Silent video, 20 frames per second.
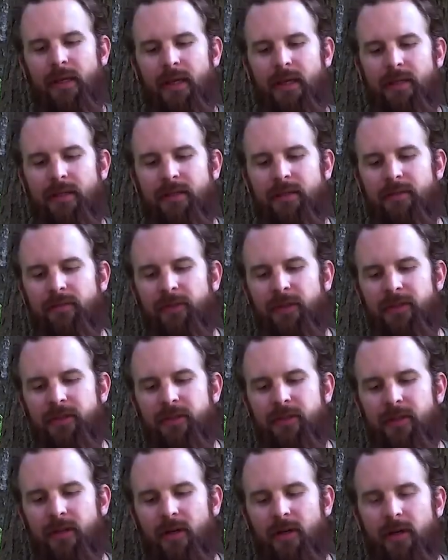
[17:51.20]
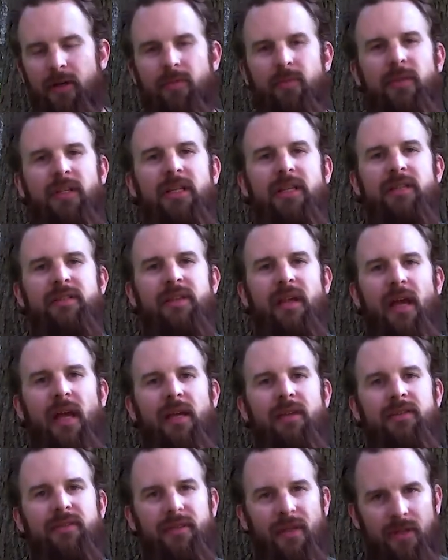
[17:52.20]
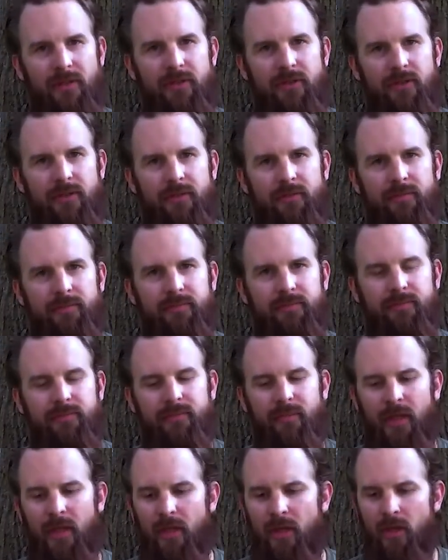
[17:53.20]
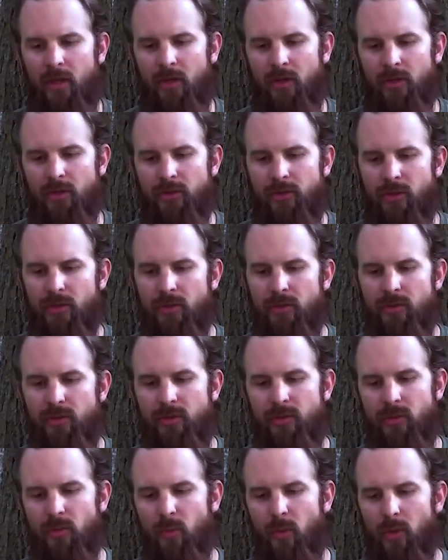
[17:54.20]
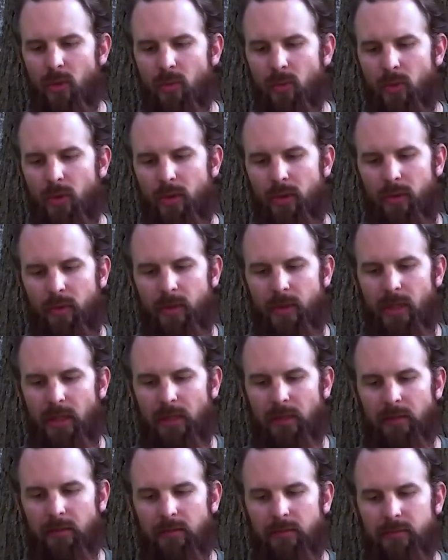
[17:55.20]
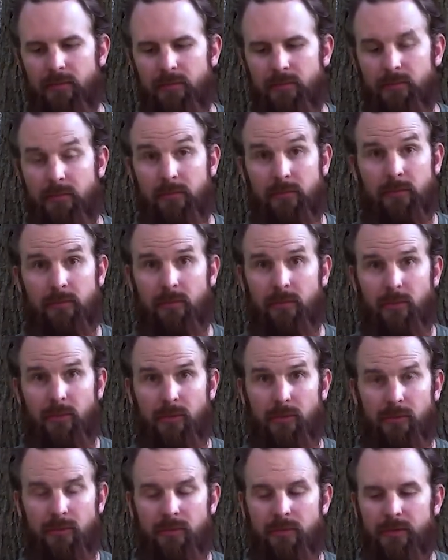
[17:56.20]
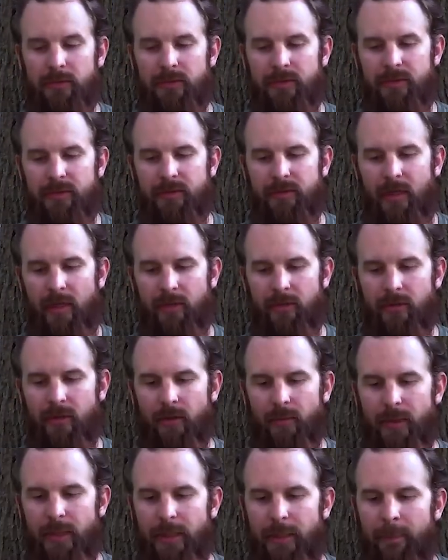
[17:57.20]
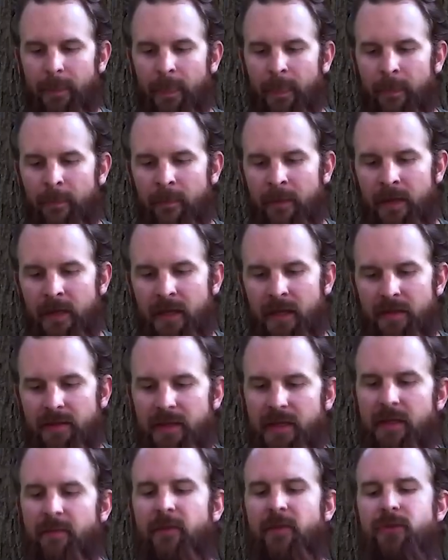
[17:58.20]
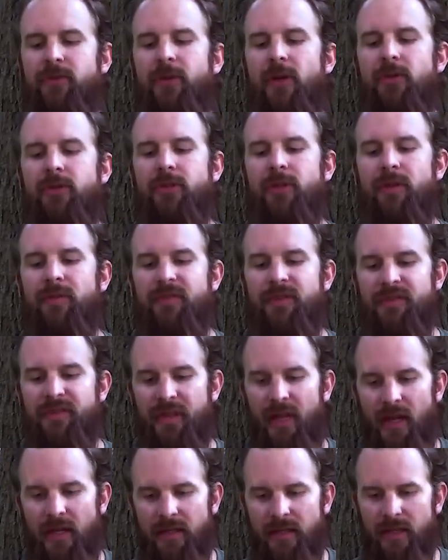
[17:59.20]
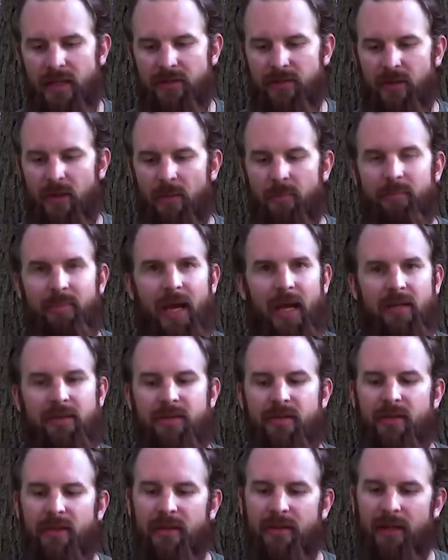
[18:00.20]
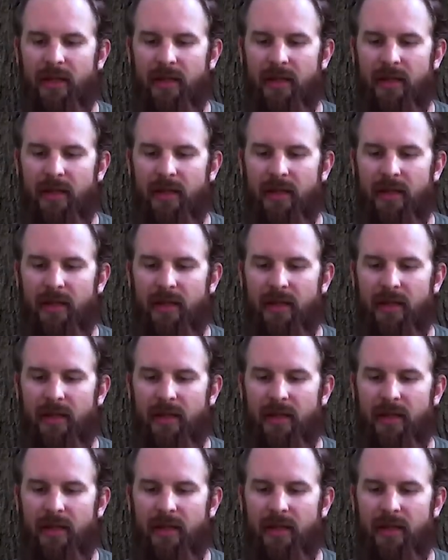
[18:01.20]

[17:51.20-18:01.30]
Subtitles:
And the conflicted card reads as such. Due to World War III, ooh, it's not good already, the infrastructure of society has gone back to the